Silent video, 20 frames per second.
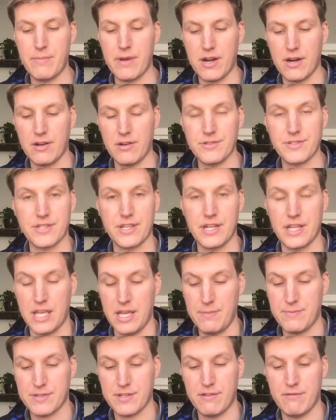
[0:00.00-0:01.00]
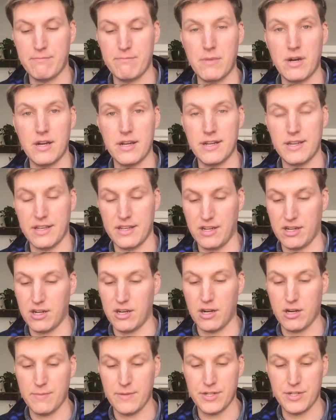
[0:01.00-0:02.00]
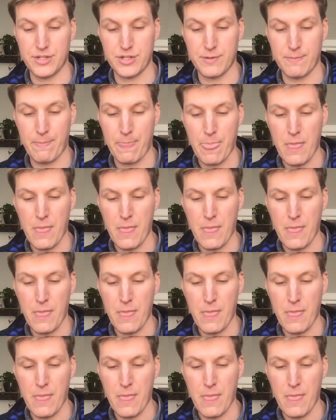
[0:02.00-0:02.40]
barrels and heaps of mud and garbage.